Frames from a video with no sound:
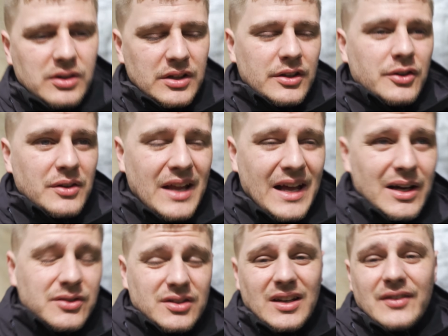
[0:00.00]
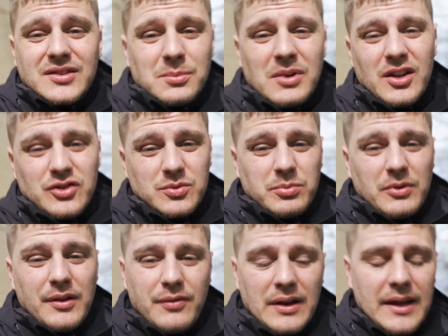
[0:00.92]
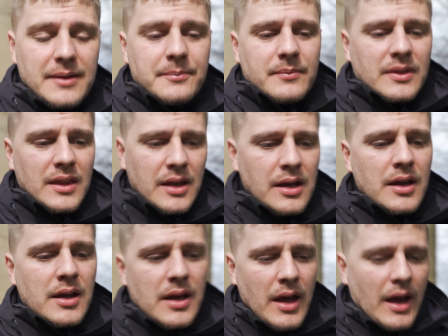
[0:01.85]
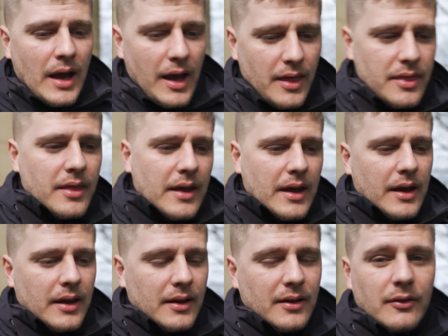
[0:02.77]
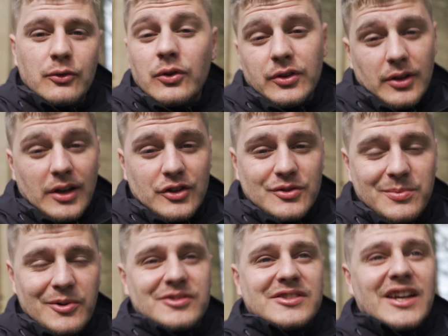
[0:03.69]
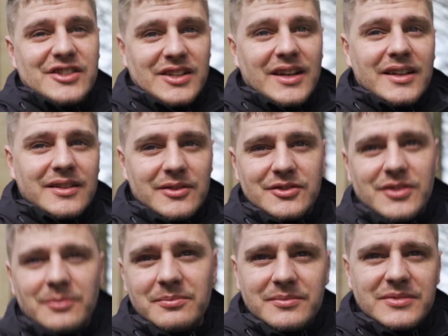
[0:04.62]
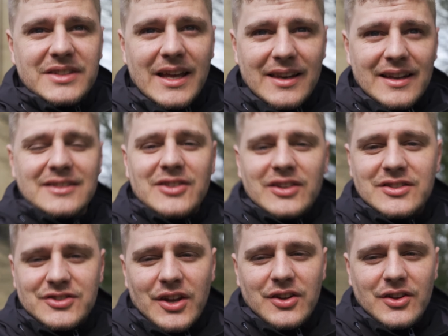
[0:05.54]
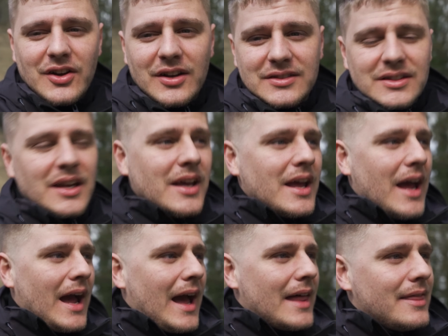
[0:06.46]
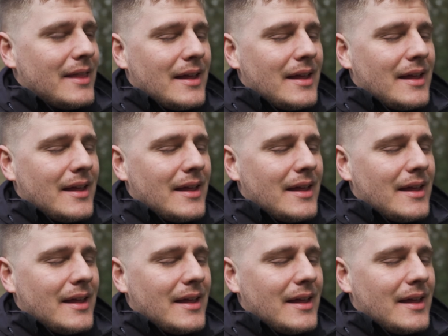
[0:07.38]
I'm going to do now is I'm going to have some lunch briefly, and then I've got a new lunchbox actually, which I'm sadly excited to show you guys, And